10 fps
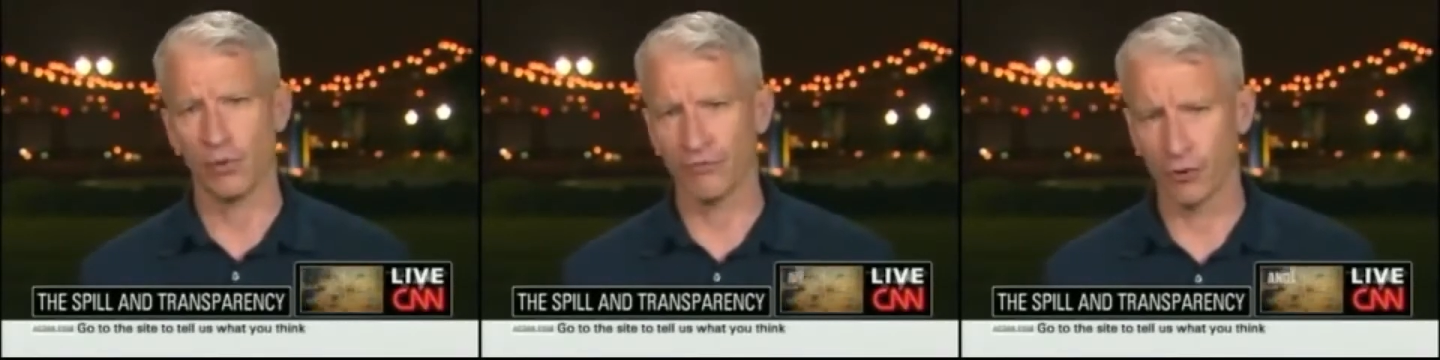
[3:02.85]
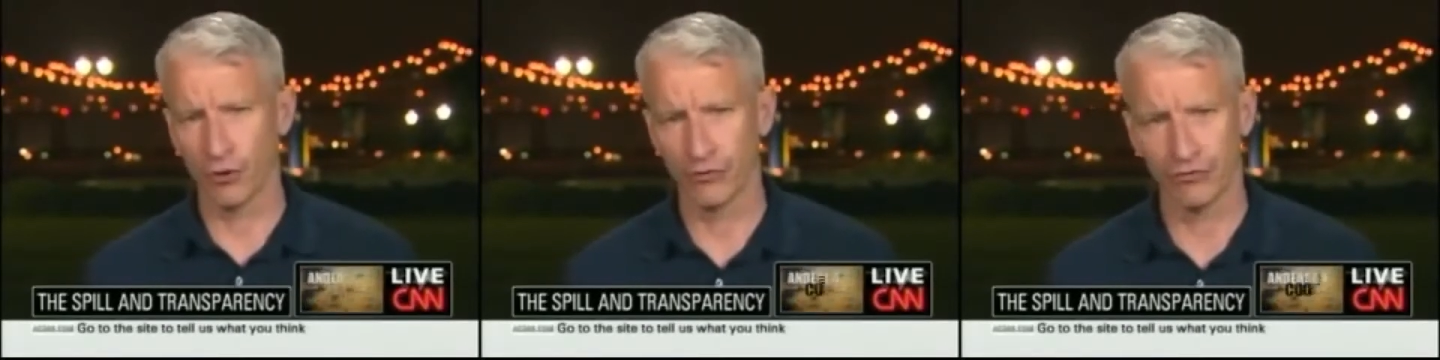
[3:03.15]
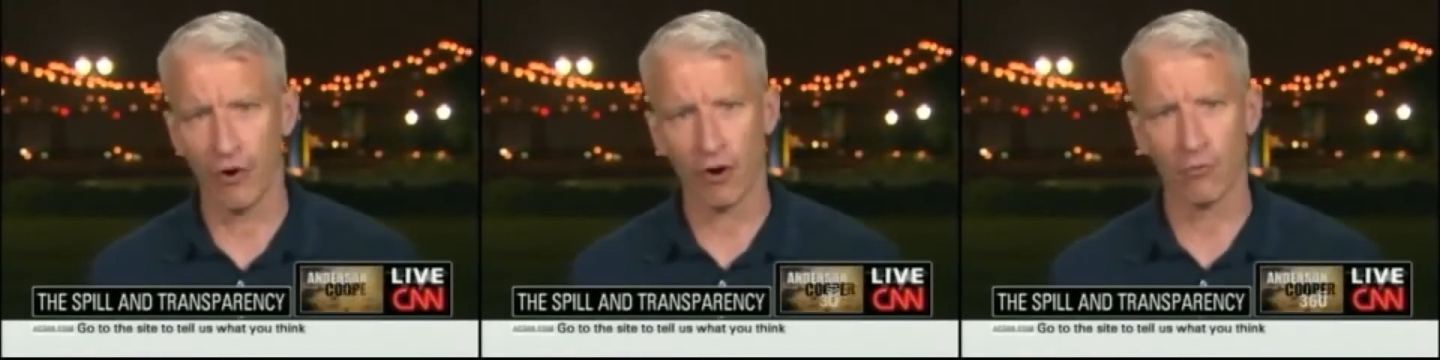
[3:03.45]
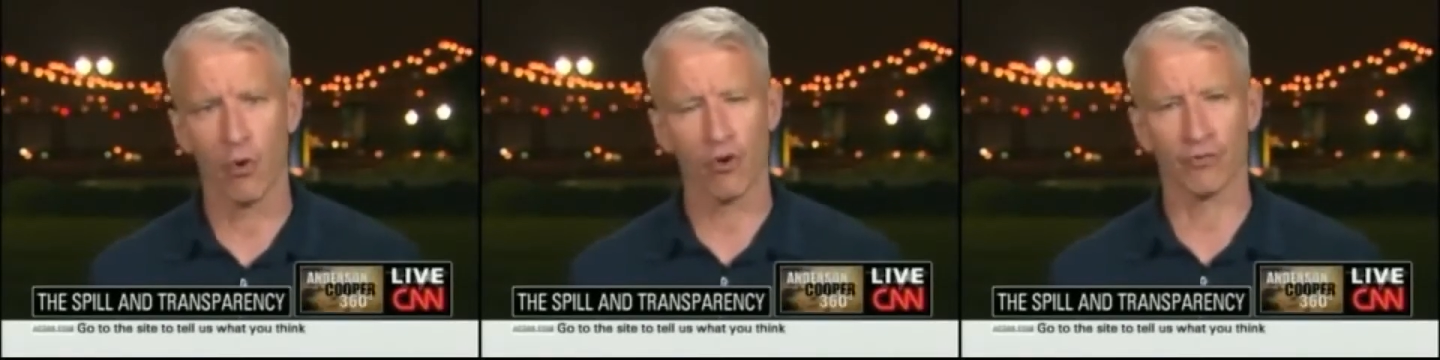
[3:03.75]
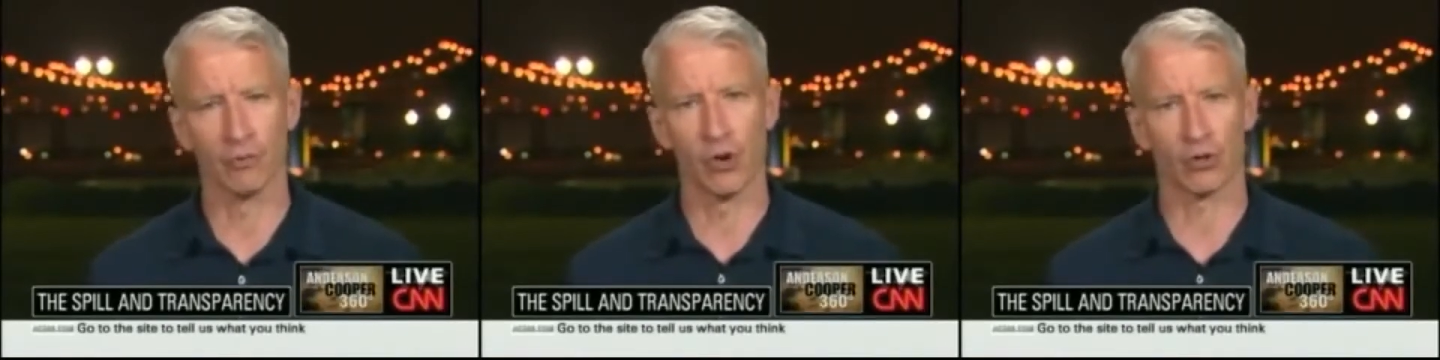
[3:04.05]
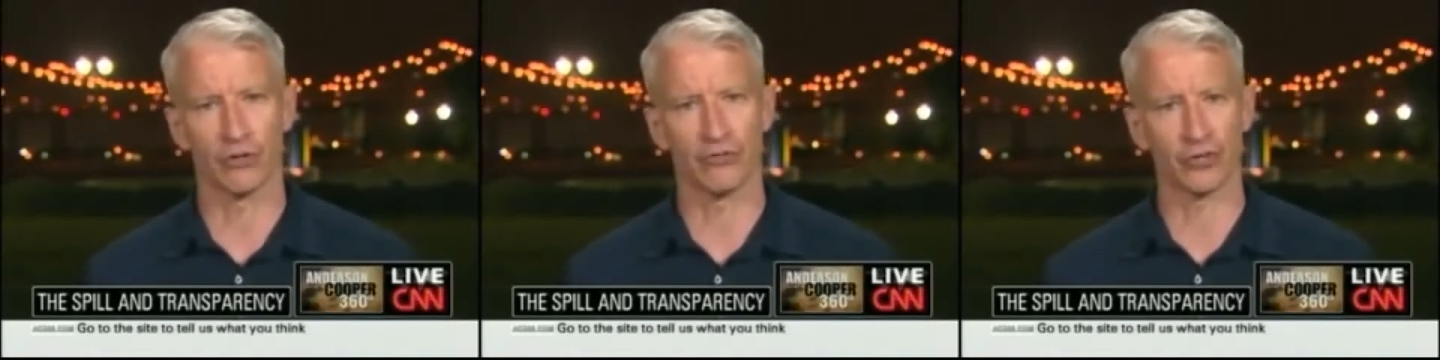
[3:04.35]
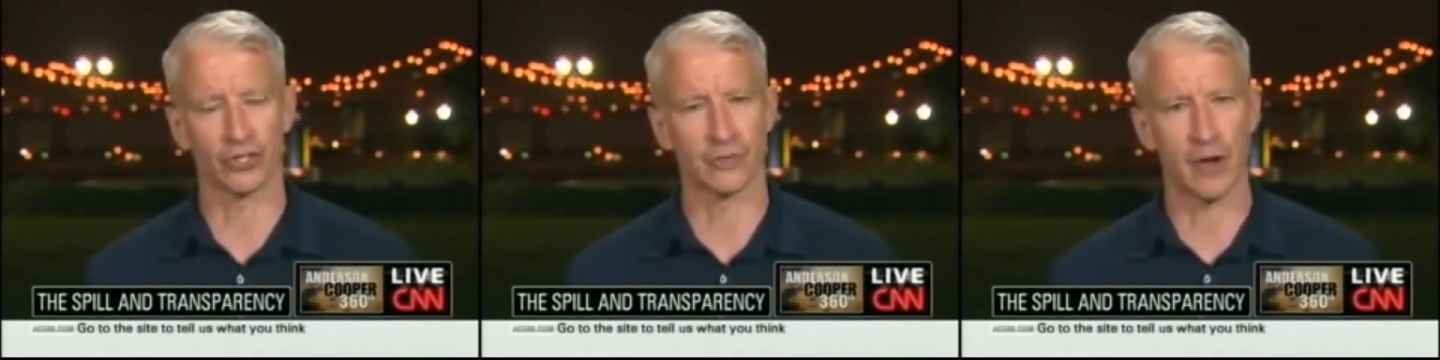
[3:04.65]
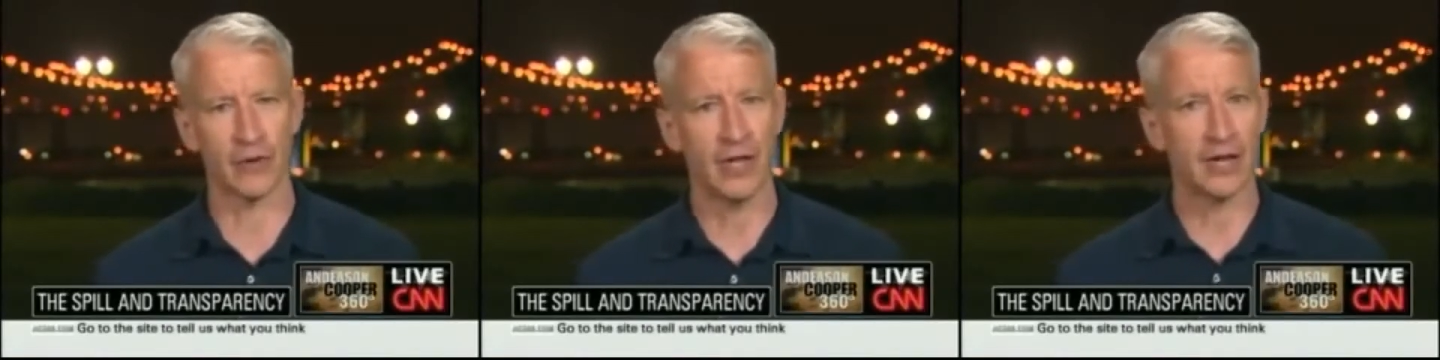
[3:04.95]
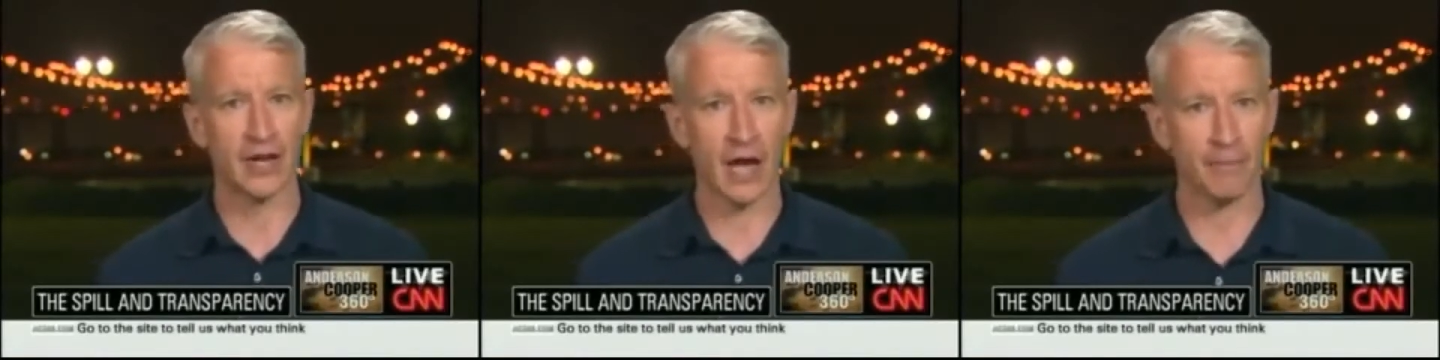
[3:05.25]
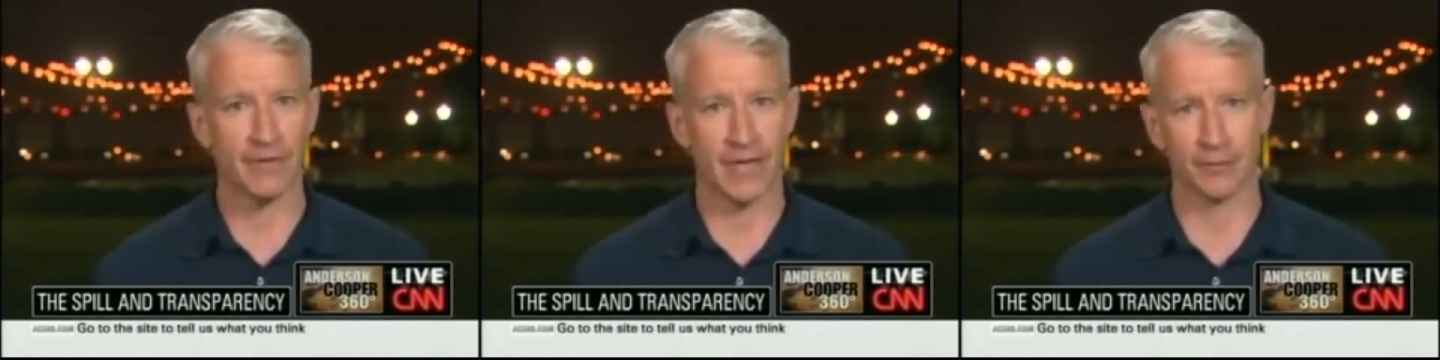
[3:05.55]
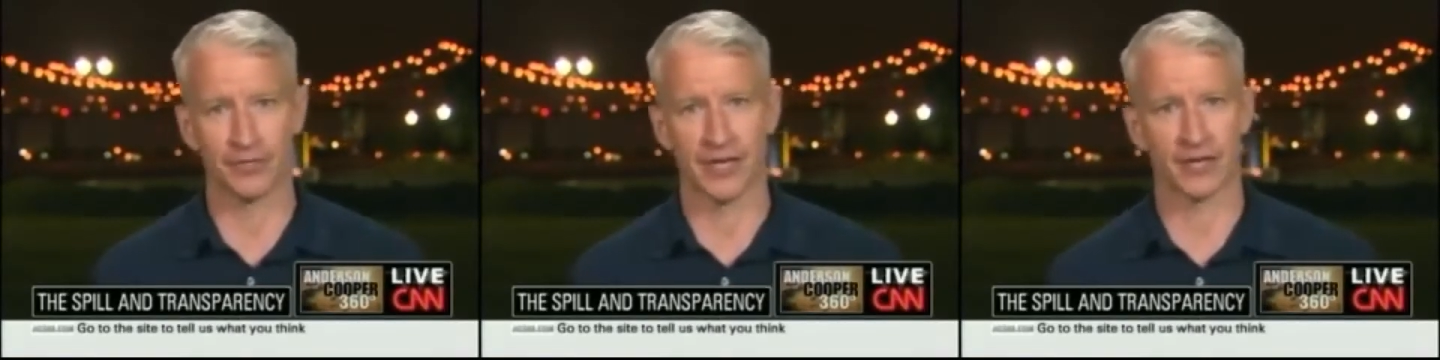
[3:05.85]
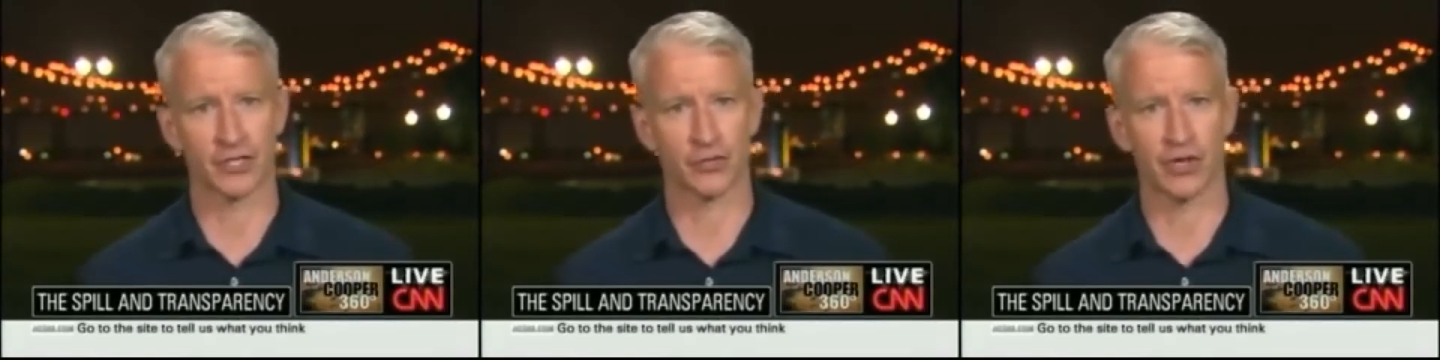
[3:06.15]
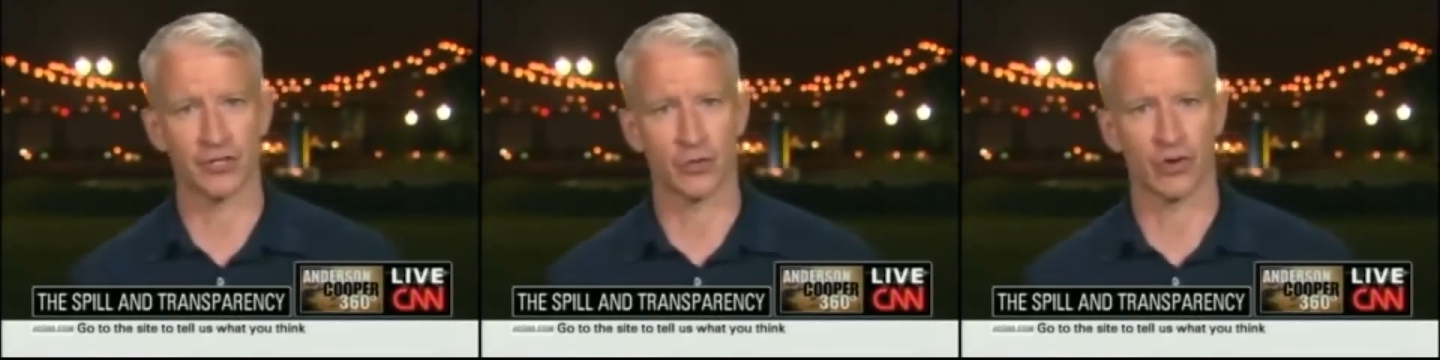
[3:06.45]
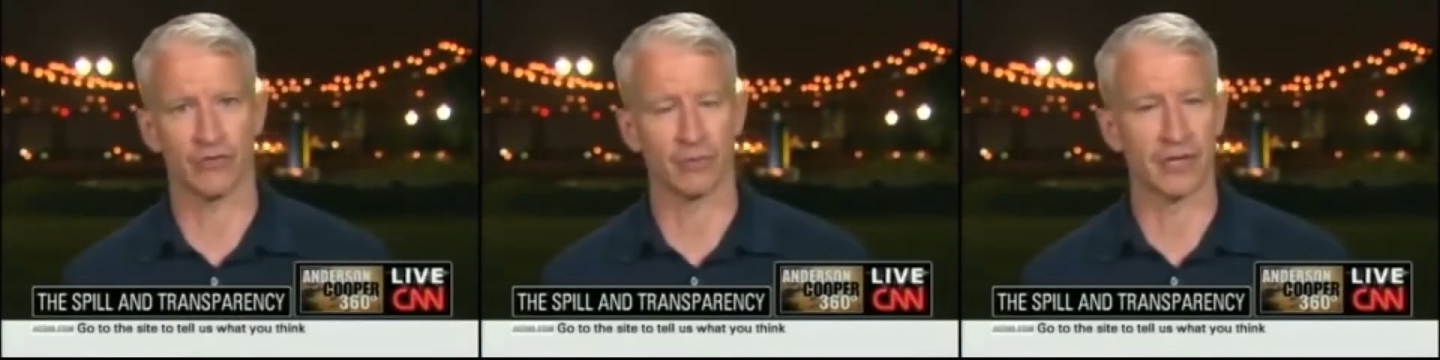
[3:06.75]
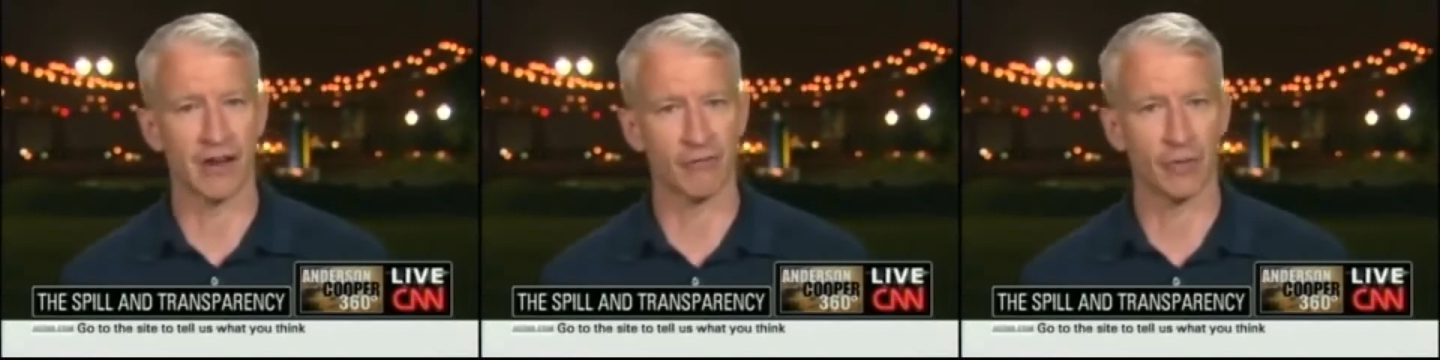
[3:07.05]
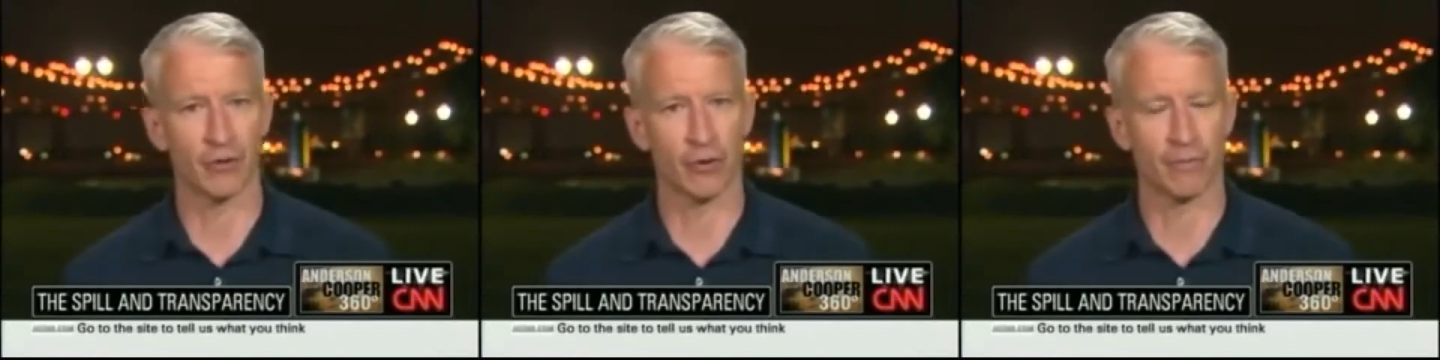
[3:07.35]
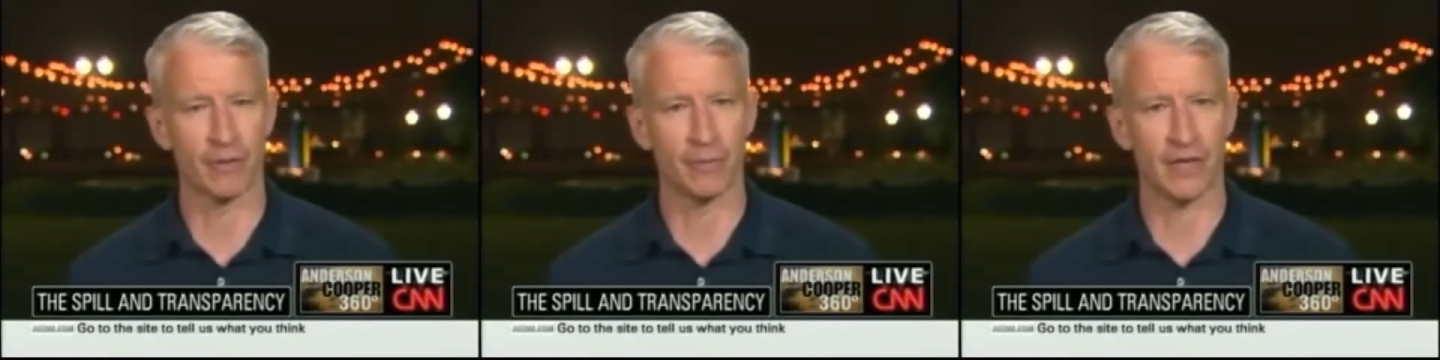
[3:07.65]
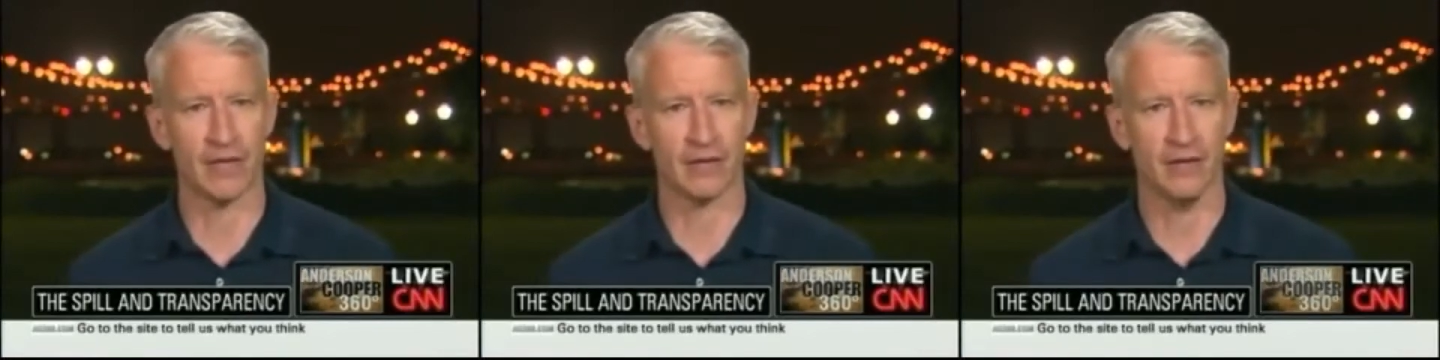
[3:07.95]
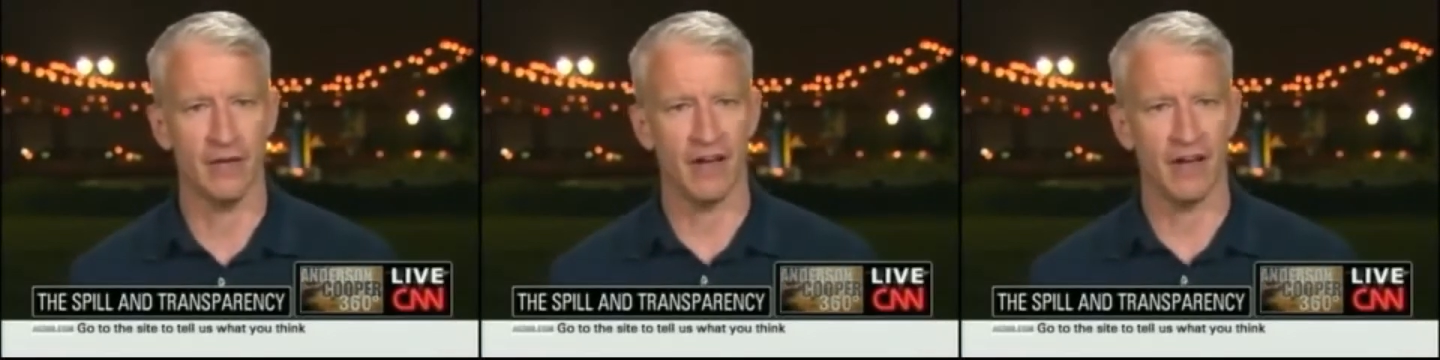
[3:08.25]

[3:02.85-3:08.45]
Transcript: But we've heard far more from local officials about not being able to get a straight story from the government or BP.